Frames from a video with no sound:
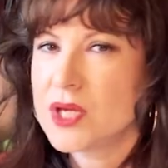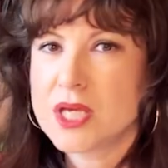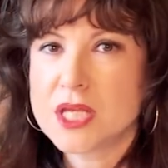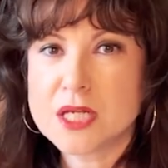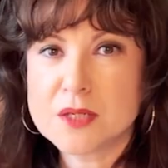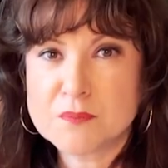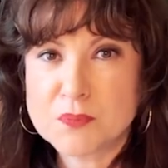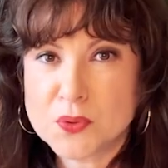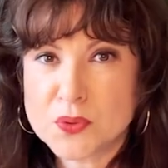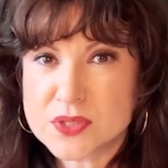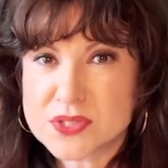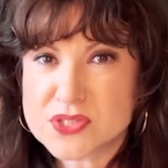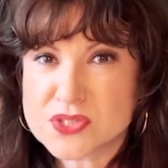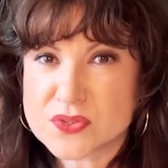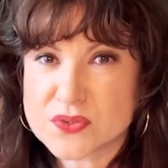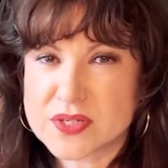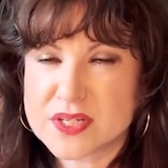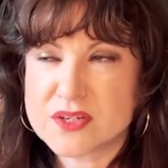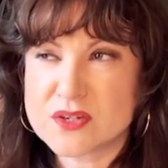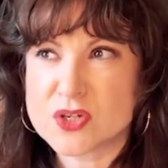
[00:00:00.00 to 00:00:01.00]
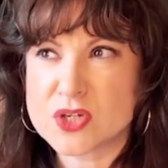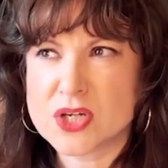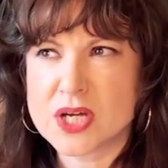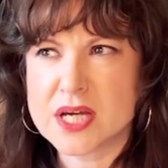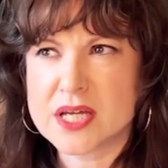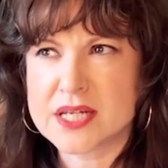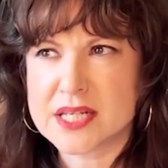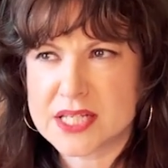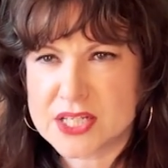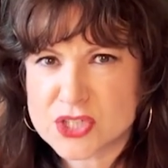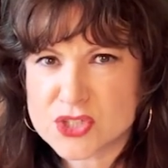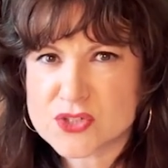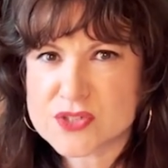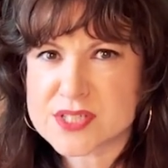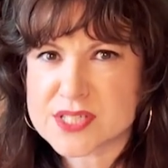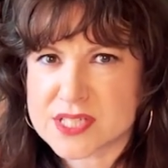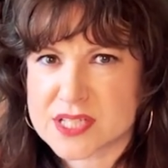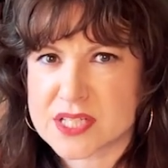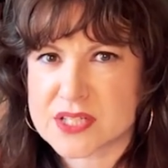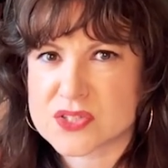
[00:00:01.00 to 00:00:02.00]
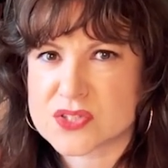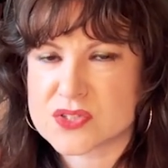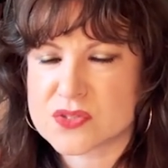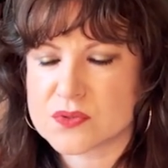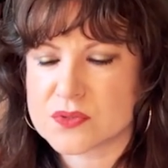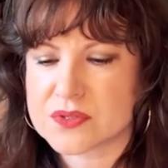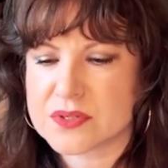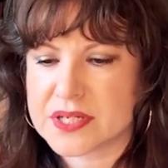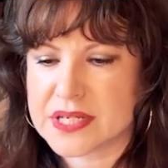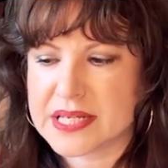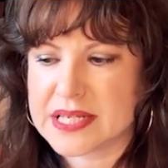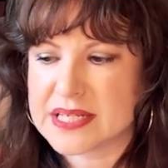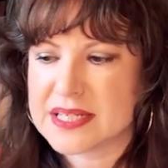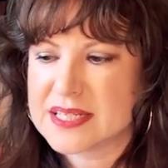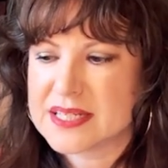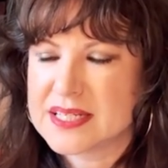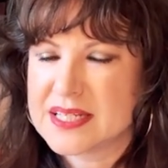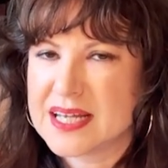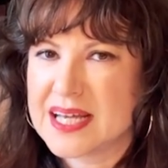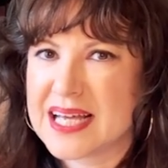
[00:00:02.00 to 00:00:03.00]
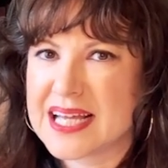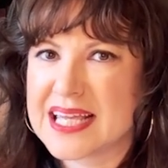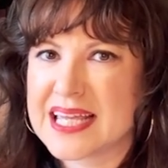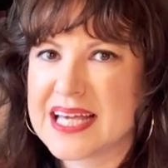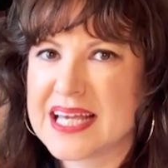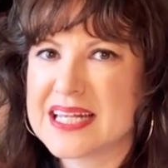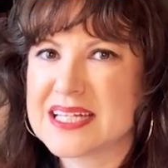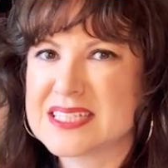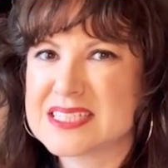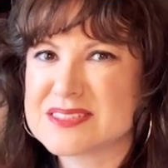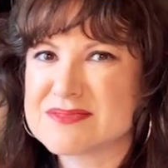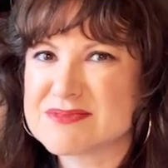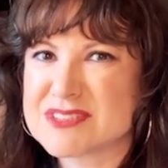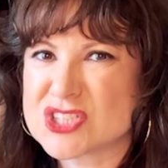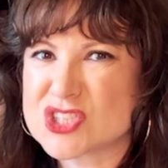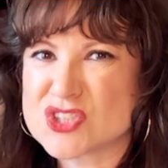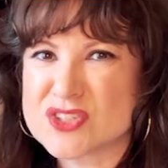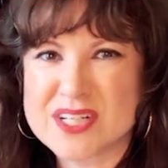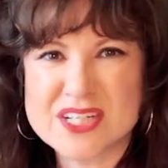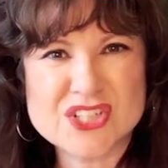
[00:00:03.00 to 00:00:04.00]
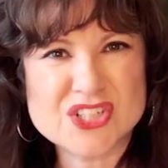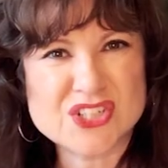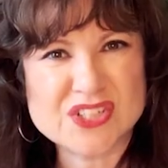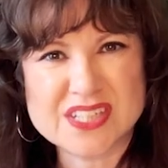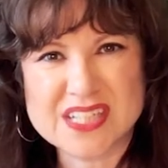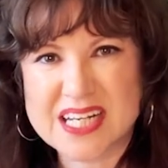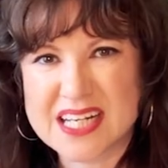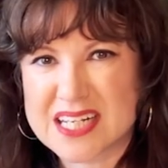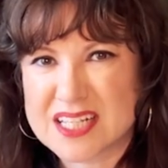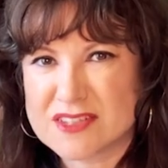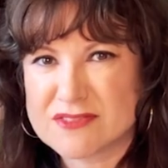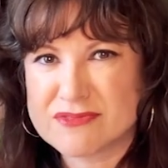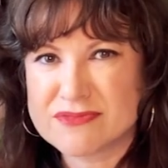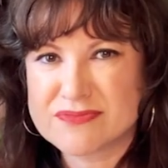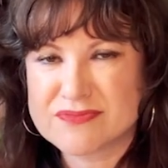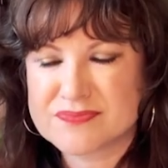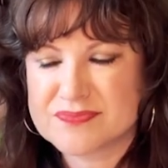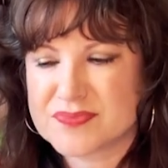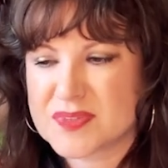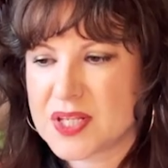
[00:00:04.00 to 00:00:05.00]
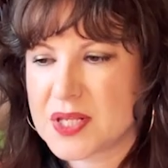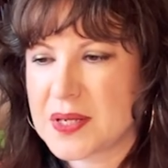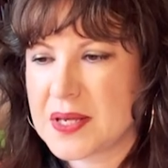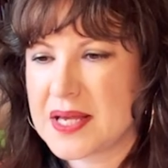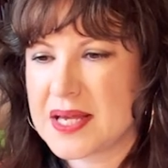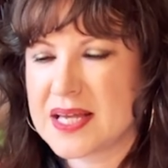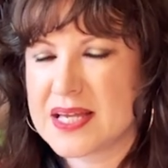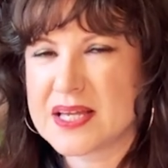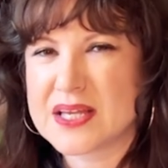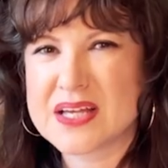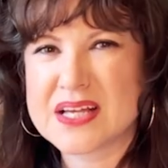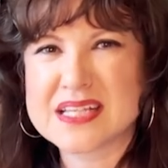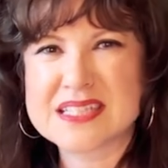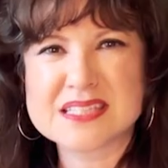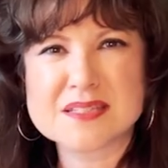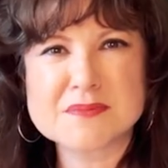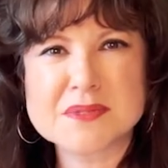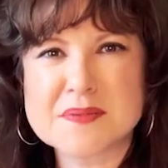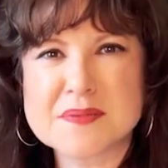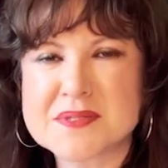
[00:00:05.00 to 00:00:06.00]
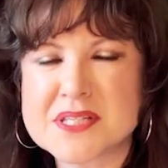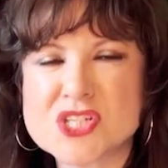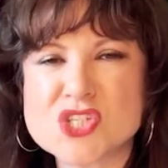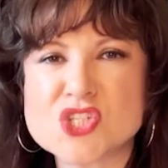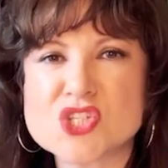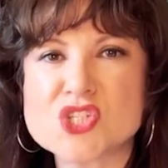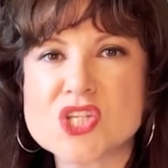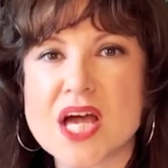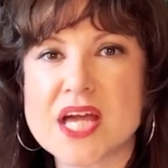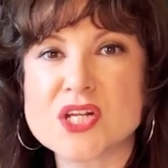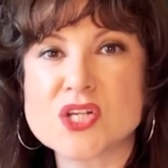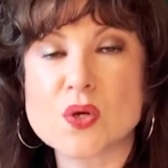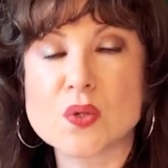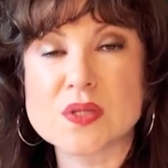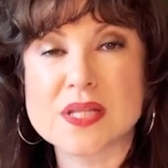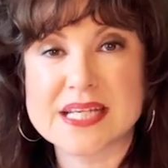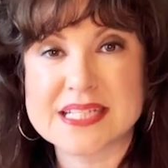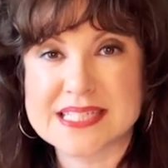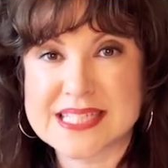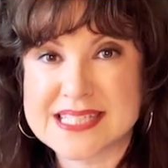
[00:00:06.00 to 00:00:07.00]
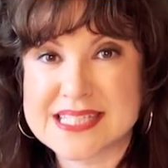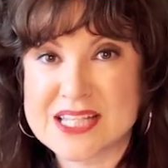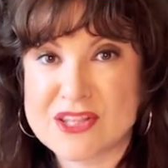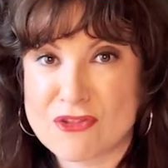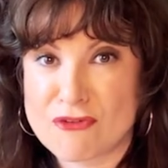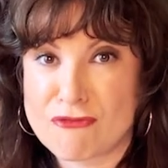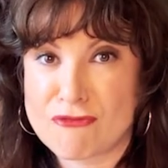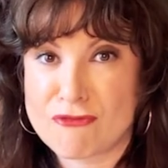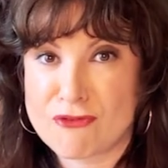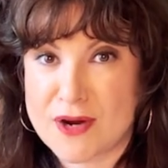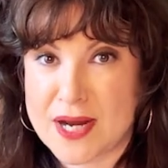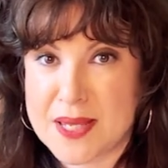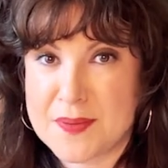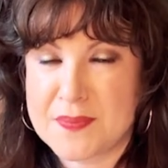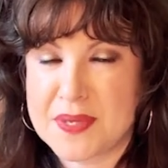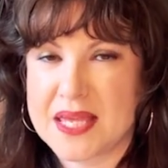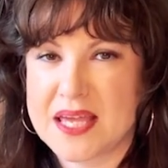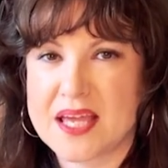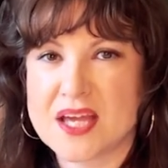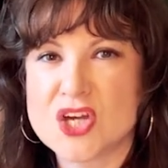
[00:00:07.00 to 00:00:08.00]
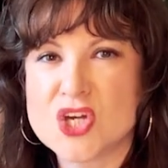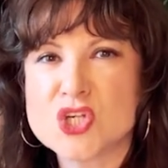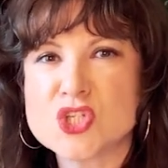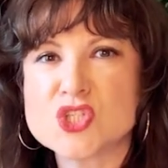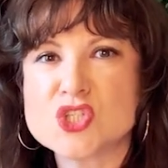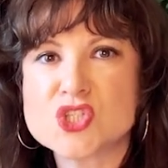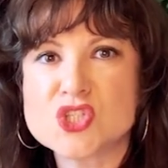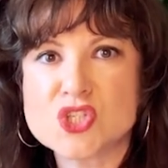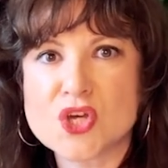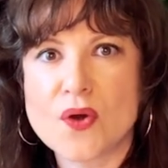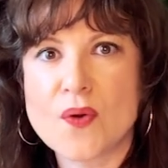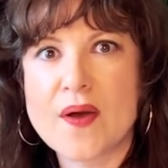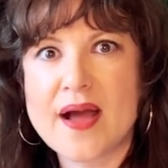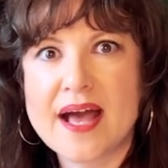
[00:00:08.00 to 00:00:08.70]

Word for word: An important story, an interesting story. Again, structure kind of, sometimes I don't like to see the framing so